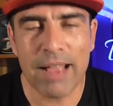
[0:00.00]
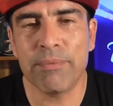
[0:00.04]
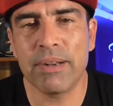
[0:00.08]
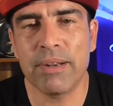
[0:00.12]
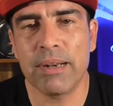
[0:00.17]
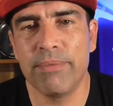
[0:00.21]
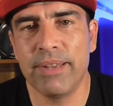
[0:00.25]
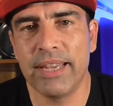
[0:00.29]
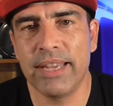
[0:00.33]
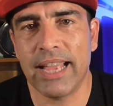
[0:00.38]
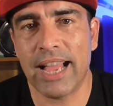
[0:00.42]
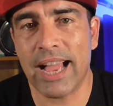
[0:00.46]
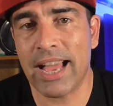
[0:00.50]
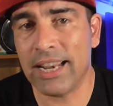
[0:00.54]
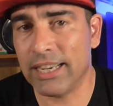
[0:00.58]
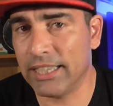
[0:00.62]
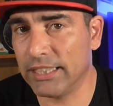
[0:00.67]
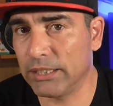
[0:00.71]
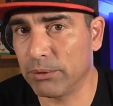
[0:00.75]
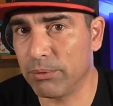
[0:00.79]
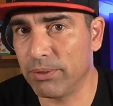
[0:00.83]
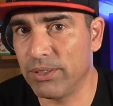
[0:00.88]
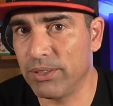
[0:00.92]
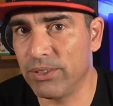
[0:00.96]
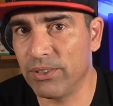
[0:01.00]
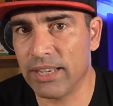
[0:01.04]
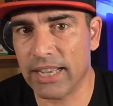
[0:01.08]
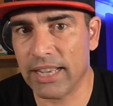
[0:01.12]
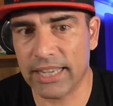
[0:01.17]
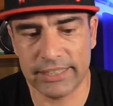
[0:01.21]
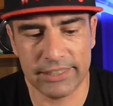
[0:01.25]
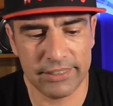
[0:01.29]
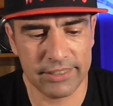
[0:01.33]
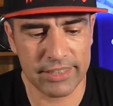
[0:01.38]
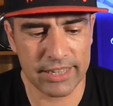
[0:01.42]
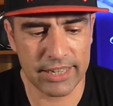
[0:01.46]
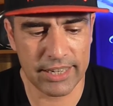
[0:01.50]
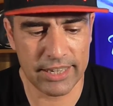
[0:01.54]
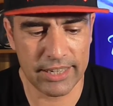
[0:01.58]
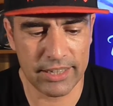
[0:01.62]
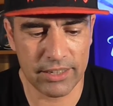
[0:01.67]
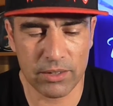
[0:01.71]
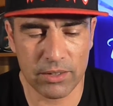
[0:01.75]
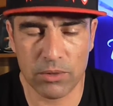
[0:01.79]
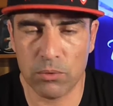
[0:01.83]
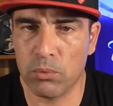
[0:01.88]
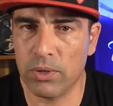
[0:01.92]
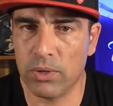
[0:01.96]
I'm going to be honest with you guys,
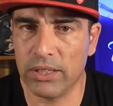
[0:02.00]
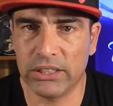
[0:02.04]
okay?